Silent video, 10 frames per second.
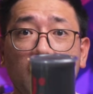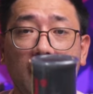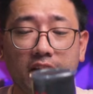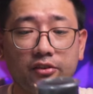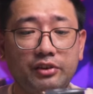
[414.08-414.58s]

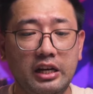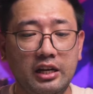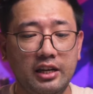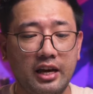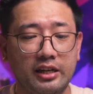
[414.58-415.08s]
like a
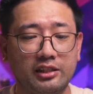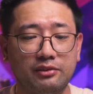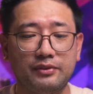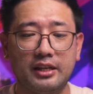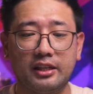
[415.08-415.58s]
really nice
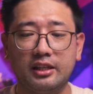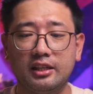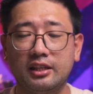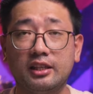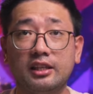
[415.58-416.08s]
fit.
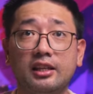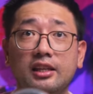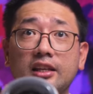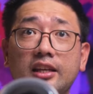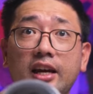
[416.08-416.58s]

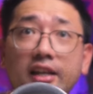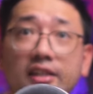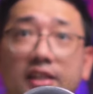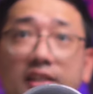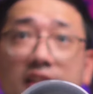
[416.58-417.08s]
Yeah,
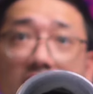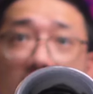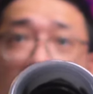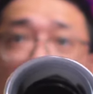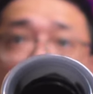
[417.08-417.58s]
it's inside